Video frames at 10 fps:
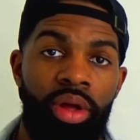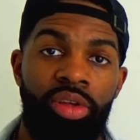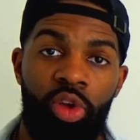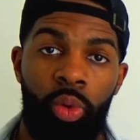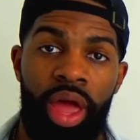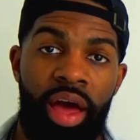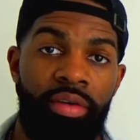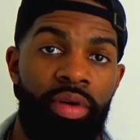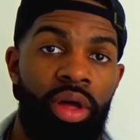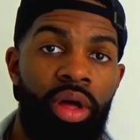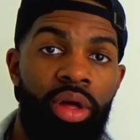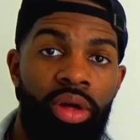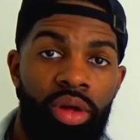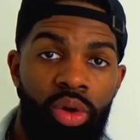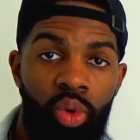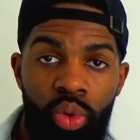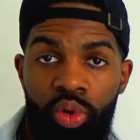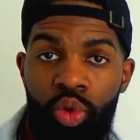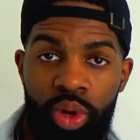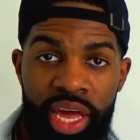So we have
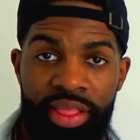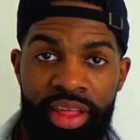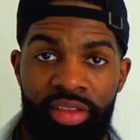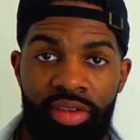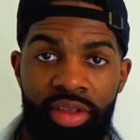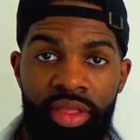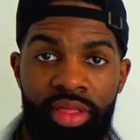unos juguetes,